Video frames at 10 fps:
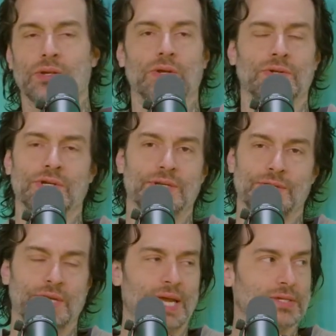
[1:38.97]
you, you,
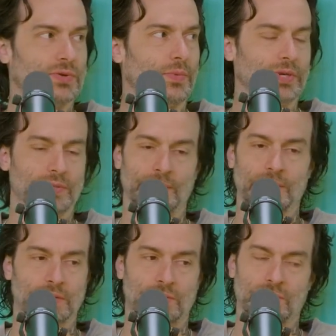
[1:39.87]
you can't swim where you swim
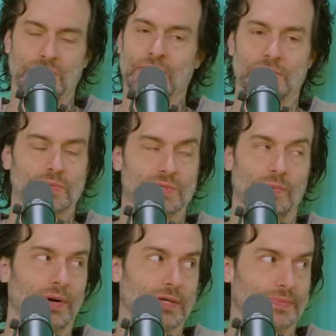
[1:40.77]
you gotta swim
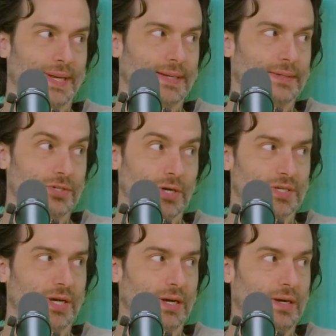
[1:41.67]
somewhere else man sharks
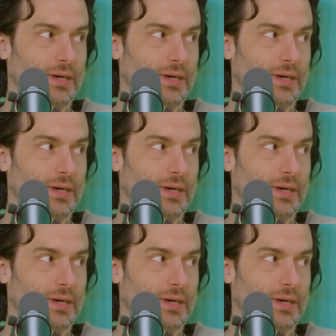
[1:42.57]
there